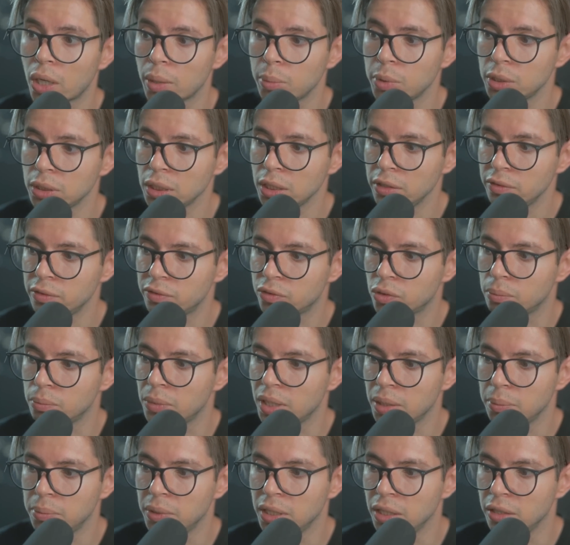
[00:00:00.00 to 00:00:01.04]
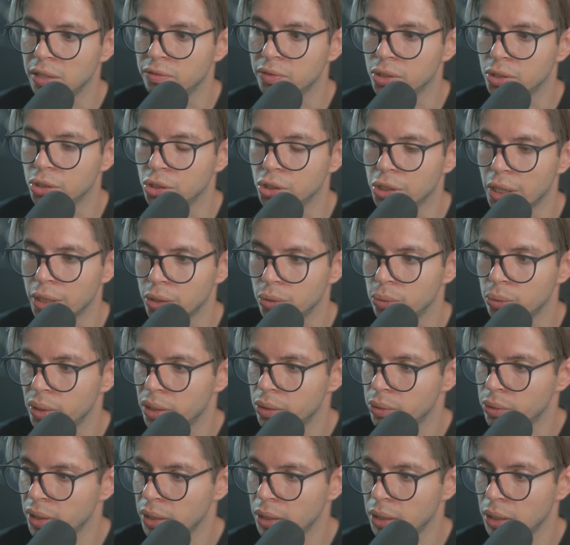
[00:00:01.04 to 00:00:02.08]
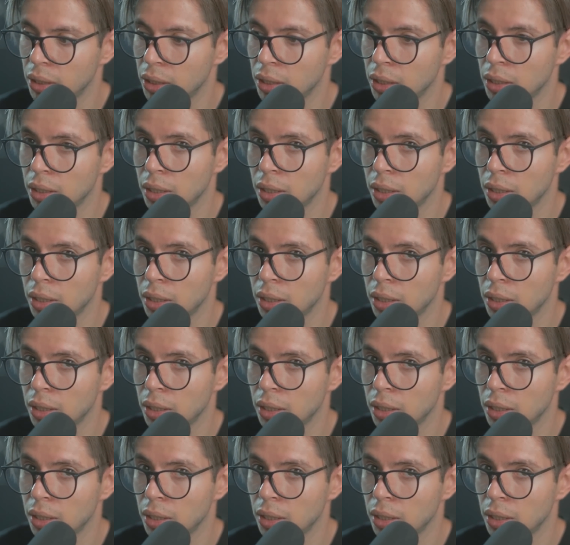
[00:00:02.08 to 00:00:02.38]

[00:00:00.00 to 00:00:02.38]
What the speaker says: I believe, or maybe even January.